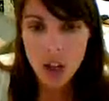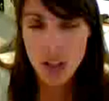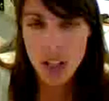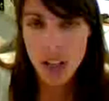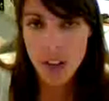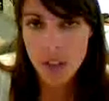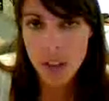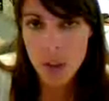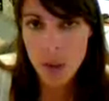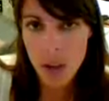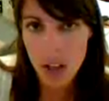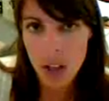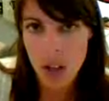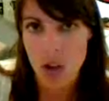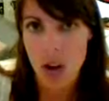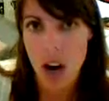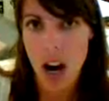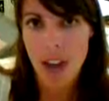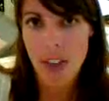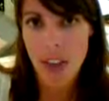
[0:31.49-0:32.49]
you definitely
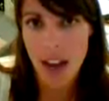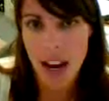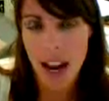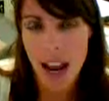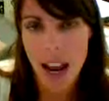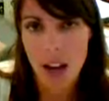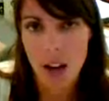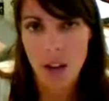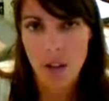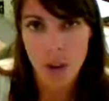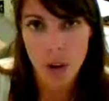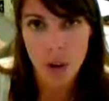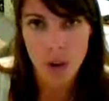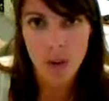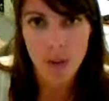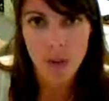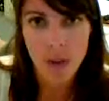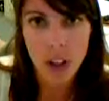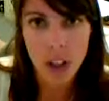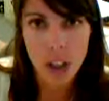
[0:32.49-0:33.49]
want to try that
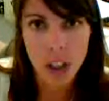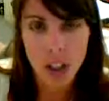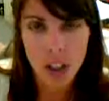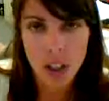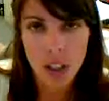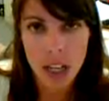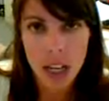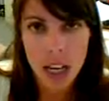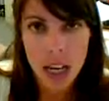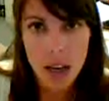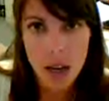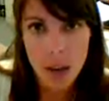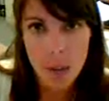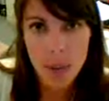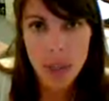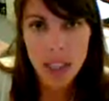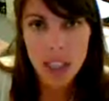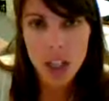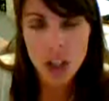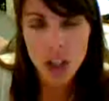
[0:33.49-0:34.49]
AFO first
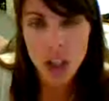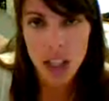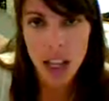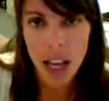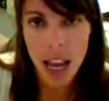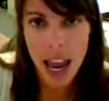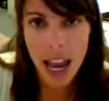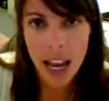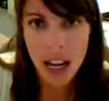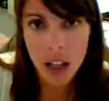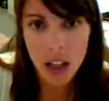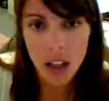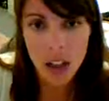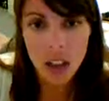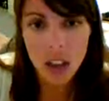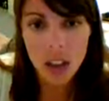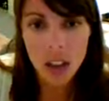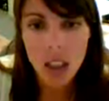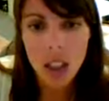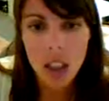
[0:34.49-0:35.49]
and position the
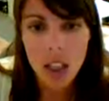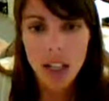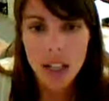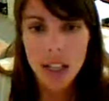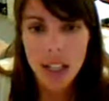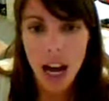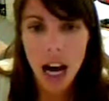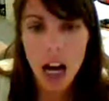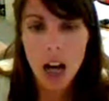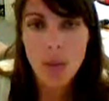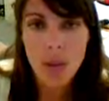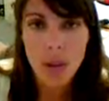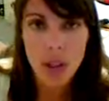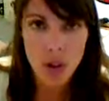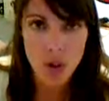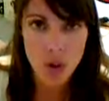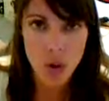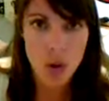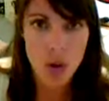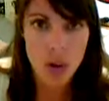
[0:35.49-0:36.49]
ankle to help
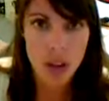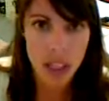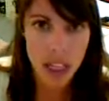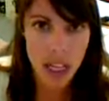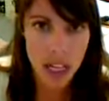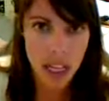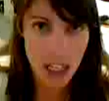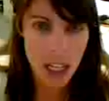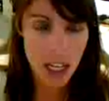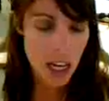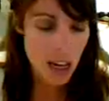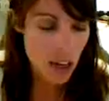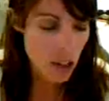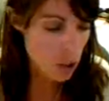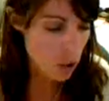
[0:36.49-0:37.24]
control the knee.